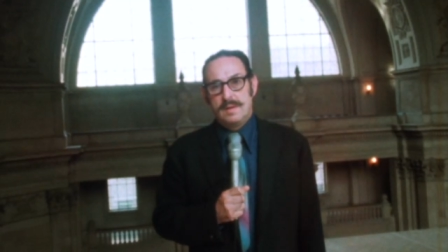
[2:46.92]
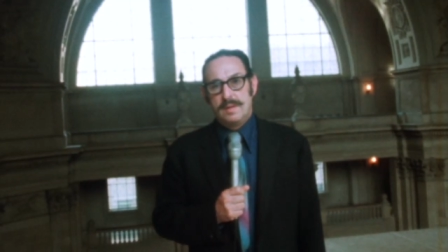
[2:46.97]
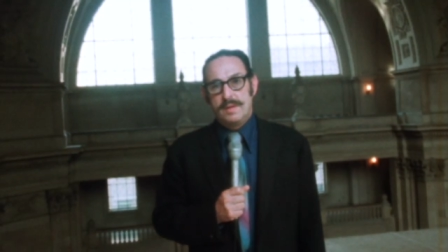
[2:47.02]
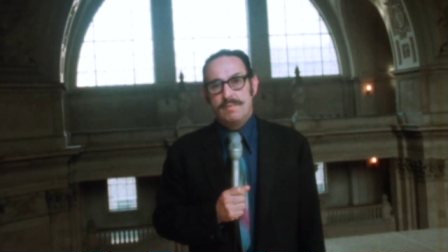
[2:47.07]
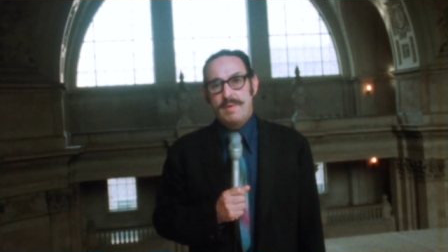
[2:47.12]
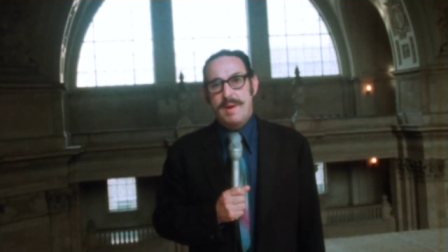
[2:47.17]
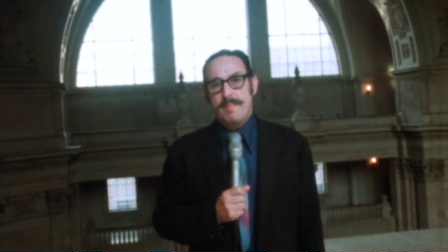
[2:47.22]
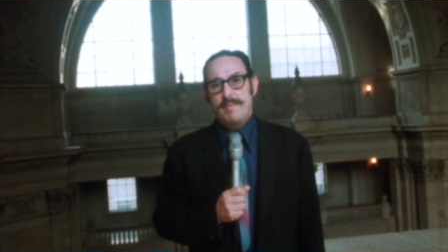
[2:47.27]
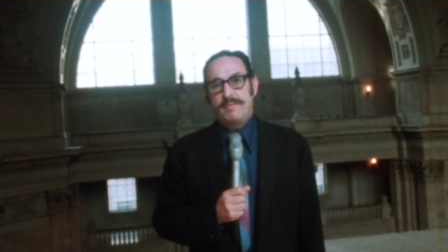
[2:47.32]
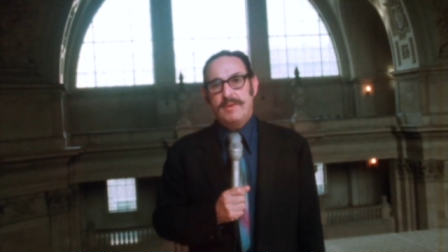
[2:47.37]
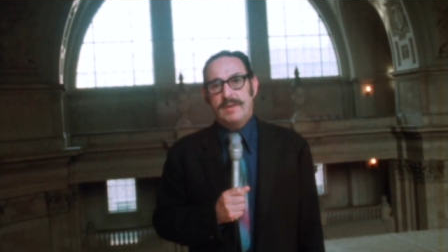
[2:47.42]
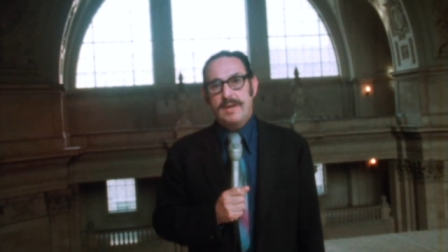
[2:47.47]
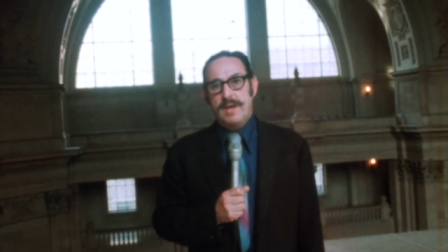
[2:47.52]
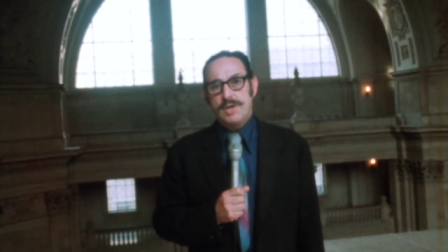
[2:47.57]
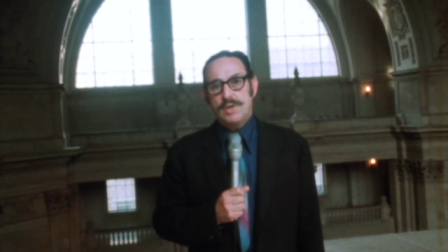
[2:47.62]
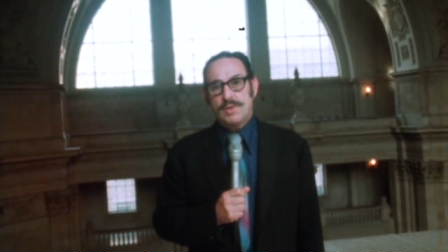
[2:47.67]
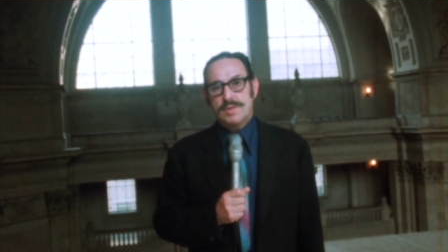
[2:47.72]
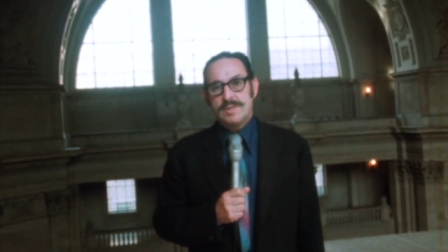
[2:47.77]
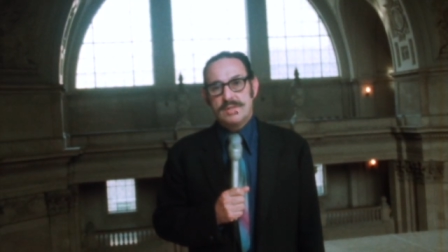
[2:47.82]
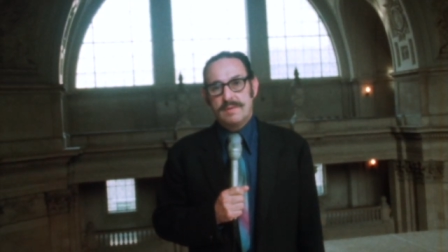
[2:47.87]
The
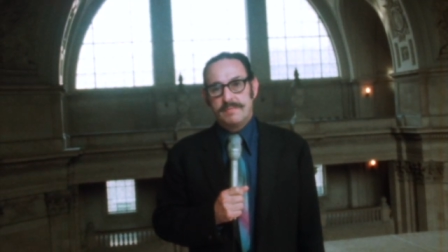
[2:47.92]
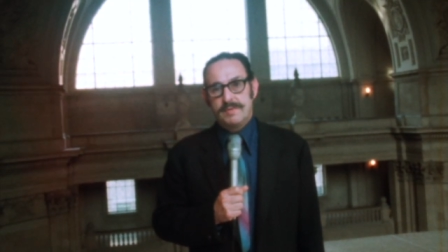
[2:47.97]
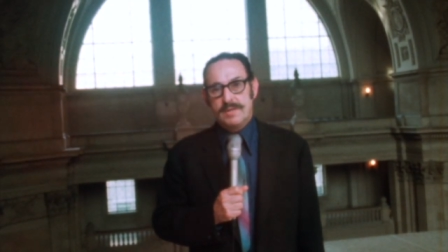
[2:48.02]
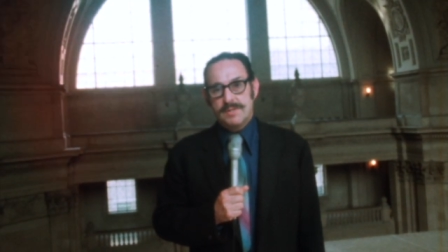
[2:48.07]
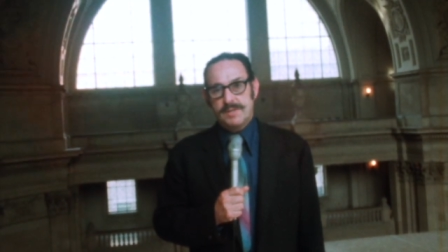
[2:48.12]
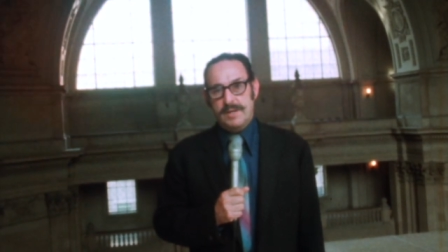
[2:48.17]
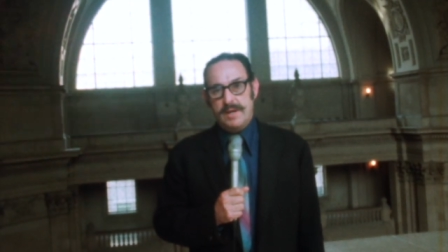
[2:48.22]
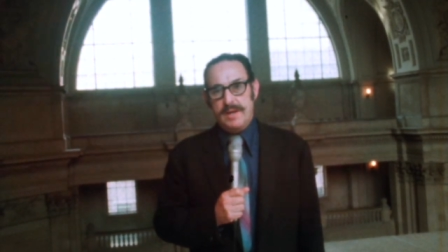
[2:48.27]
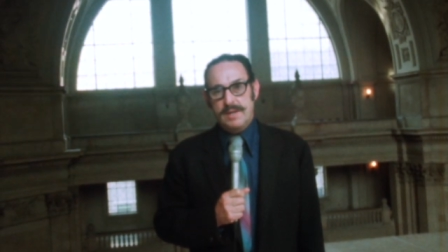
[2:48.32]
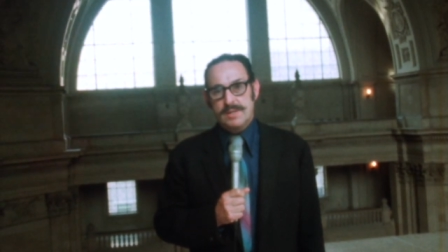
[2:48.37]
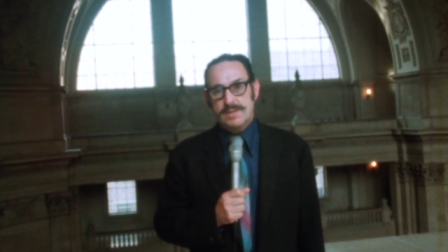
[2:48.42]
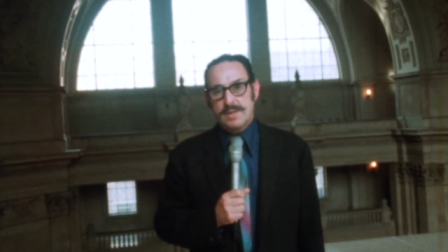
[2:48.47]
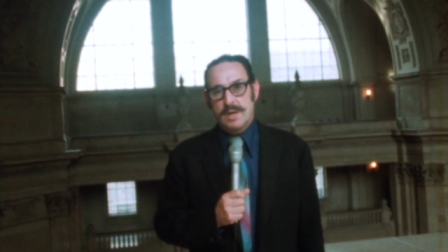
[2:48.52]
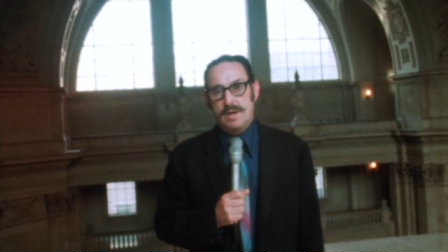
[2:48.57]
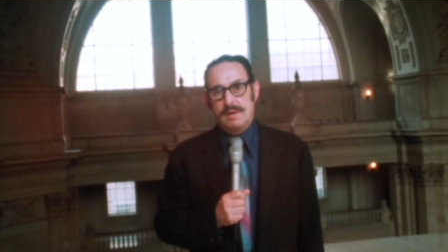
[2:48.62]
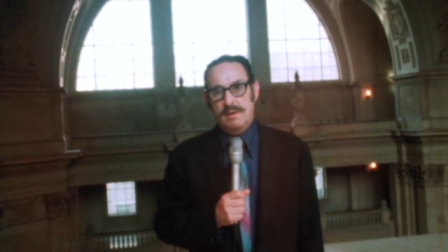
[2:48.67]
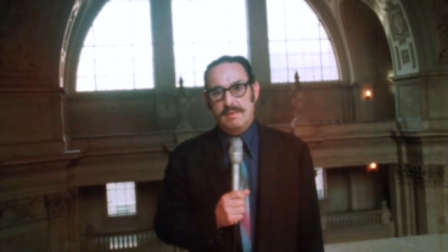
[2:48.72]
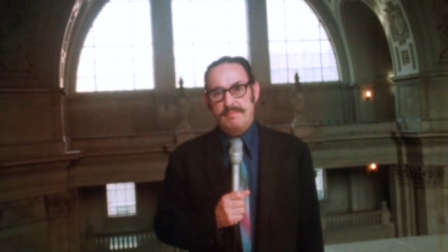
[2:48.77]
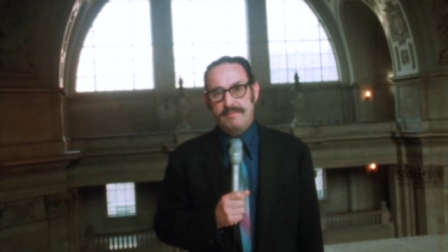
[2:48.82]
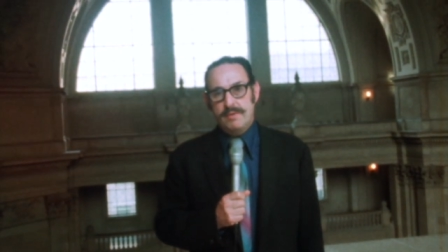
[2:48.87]
ramifications of this case
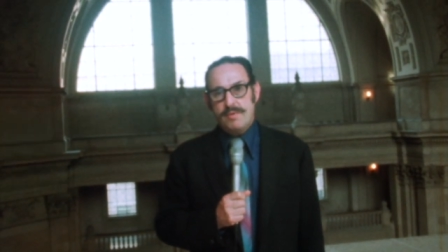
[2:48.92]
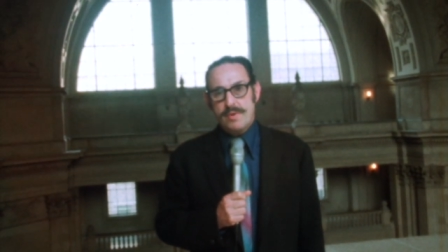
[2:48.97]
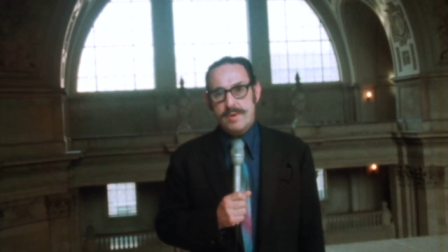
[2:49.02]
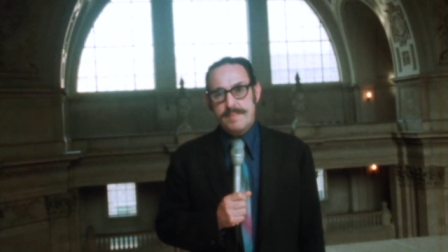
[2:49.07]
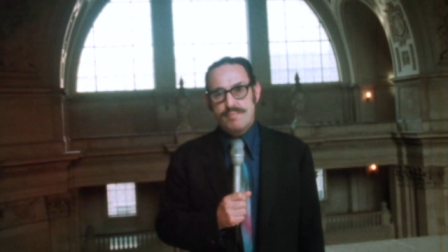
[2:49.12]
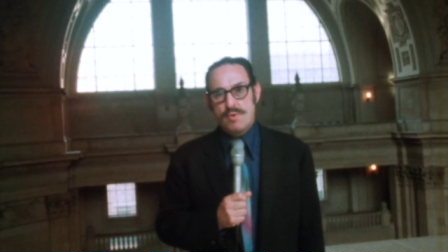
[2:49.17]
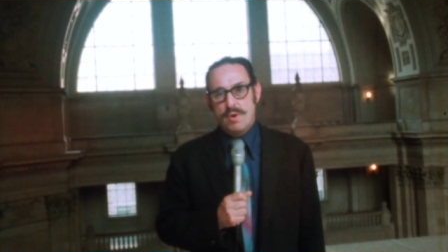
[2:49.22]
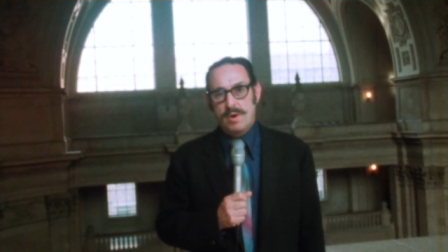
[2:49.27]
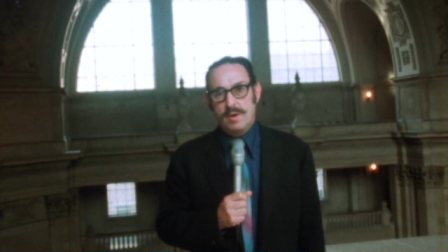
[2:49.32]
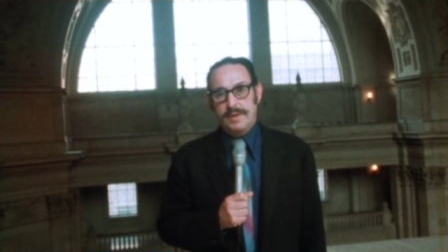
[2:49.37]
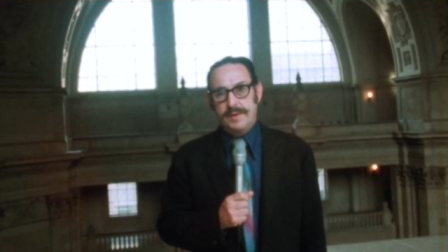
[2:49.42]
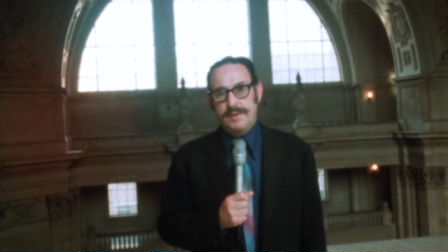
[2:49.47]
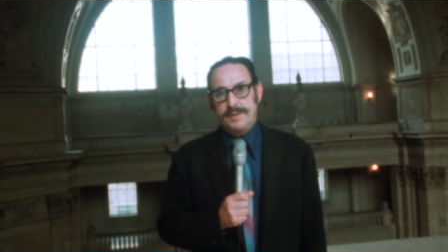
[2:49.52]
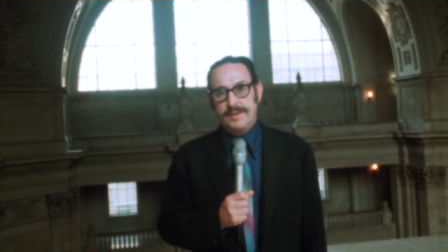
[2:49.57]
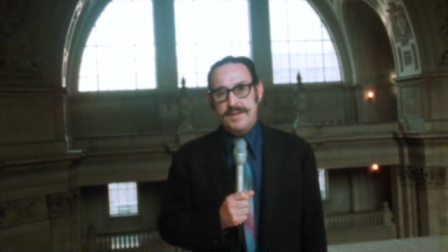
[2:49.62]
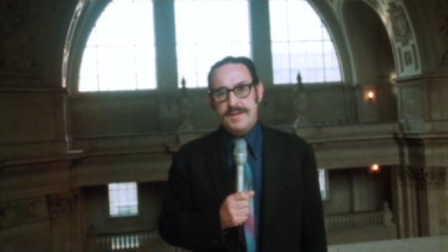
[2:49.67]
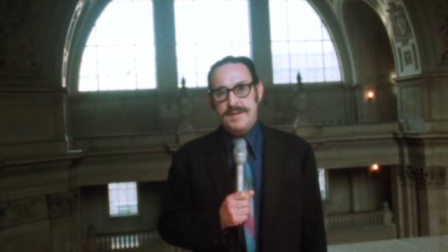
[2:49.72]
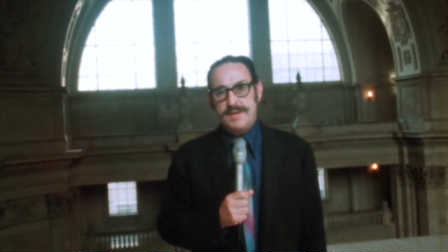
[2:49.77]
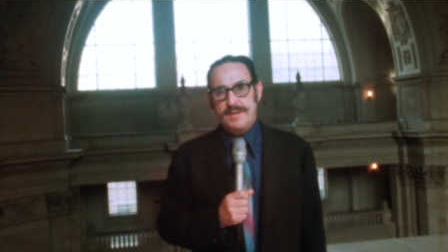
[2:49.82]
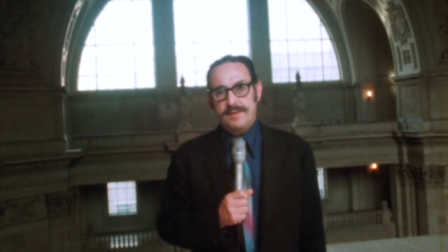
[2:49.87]
are very broad
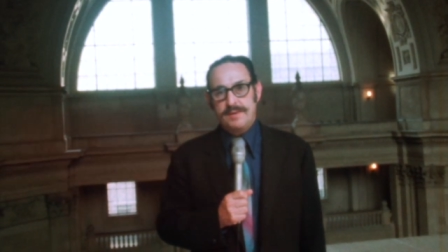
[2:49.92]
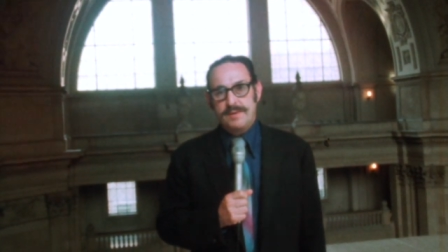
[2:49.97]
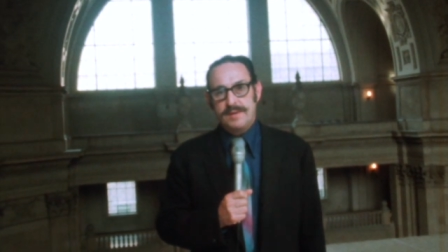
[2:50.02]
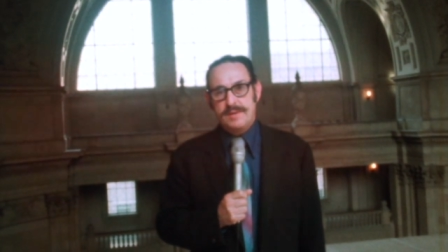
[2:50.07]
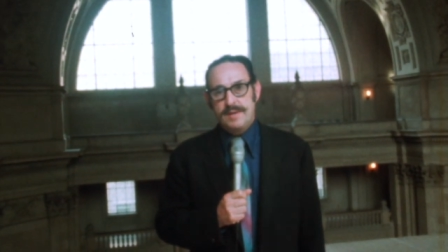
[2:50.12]
indeed.